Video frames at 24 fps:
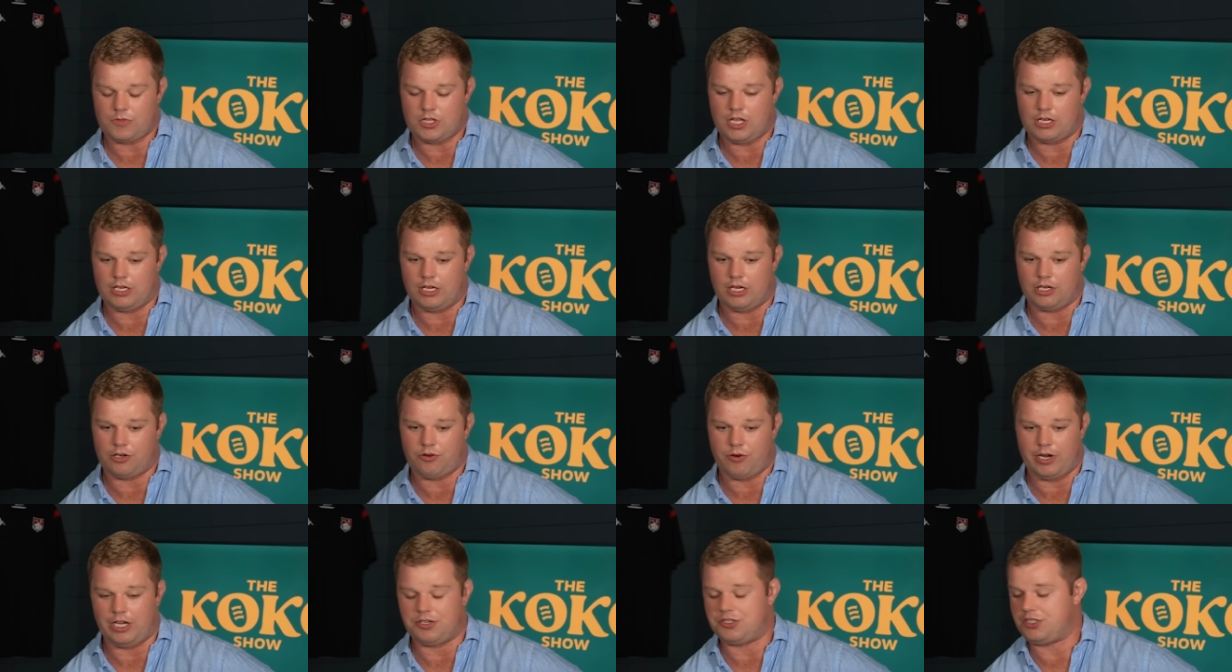uh,
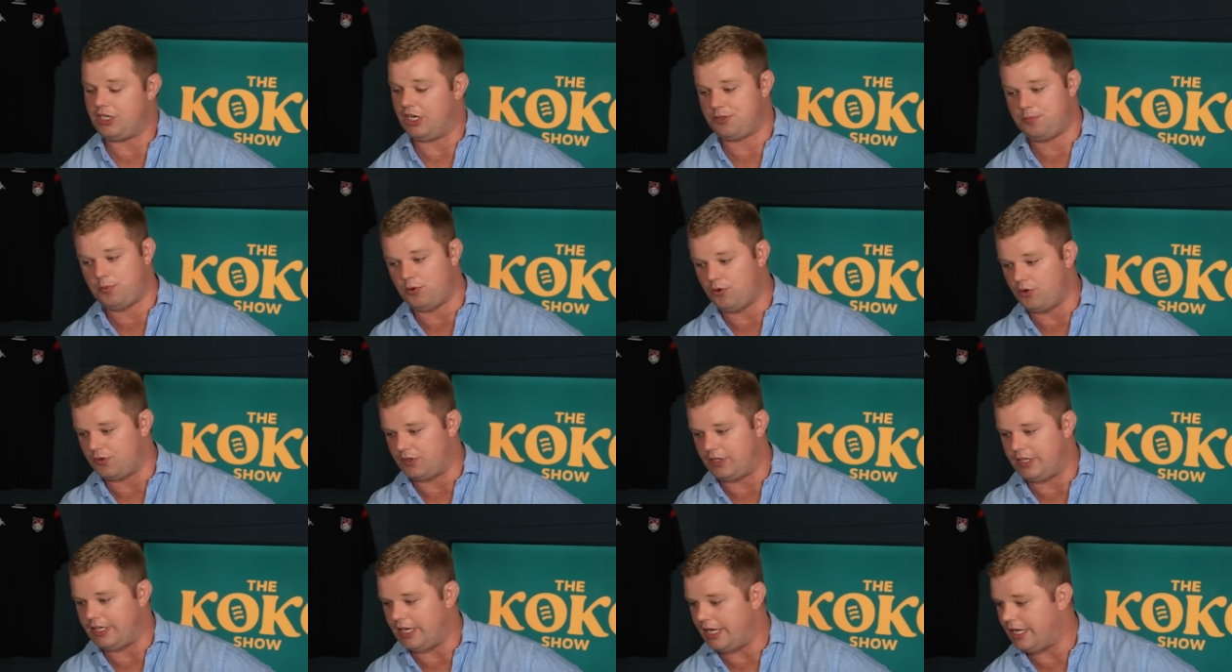crouch, touch,
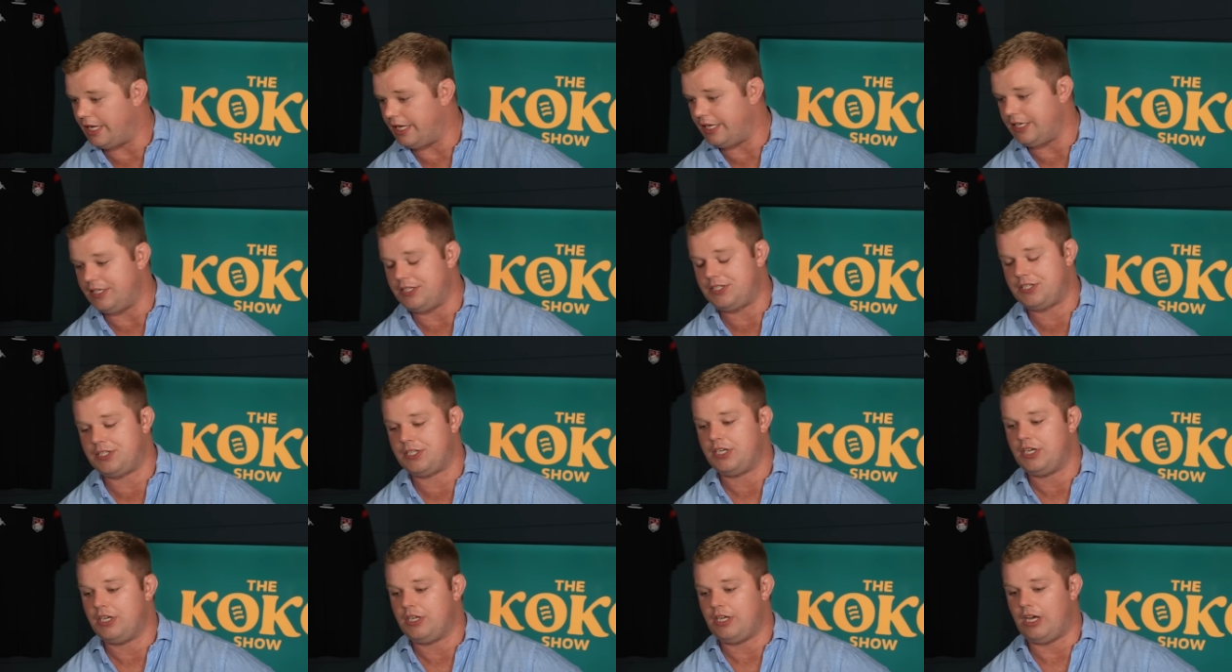pause,
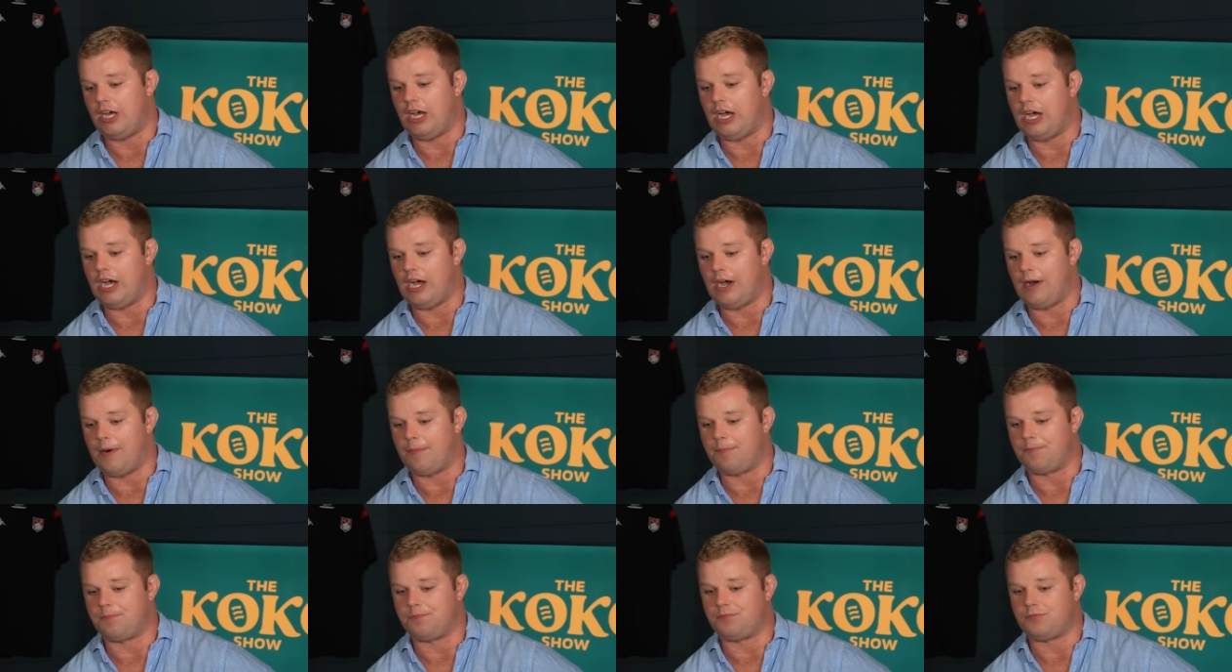engage.
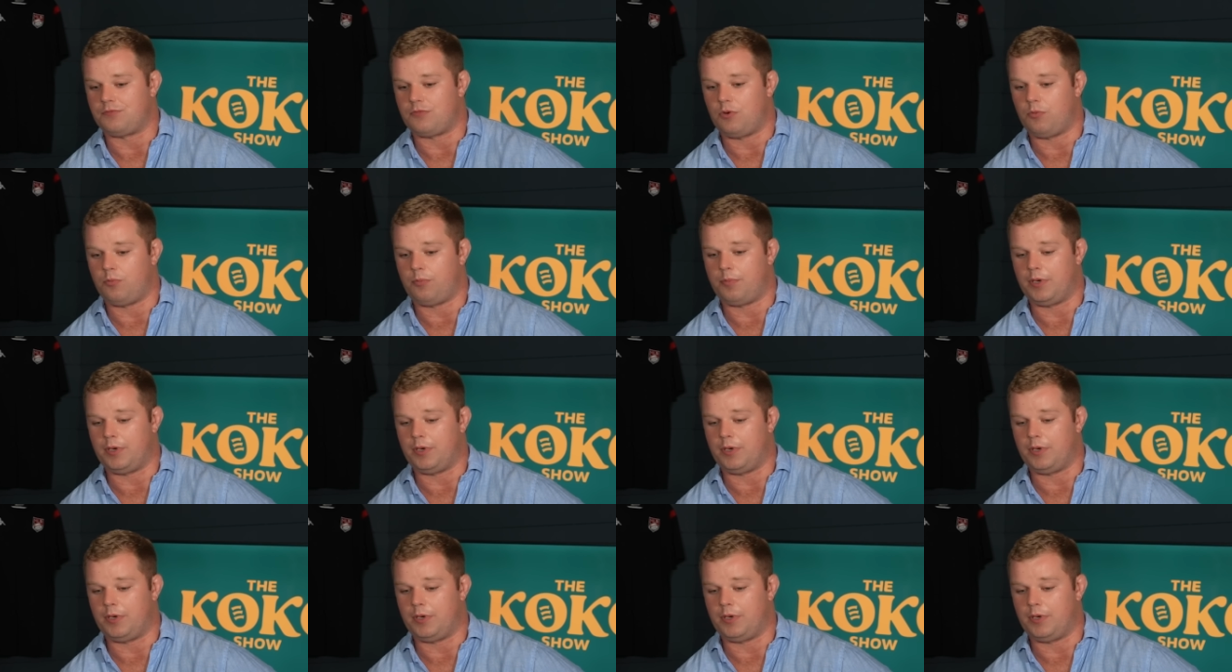Um,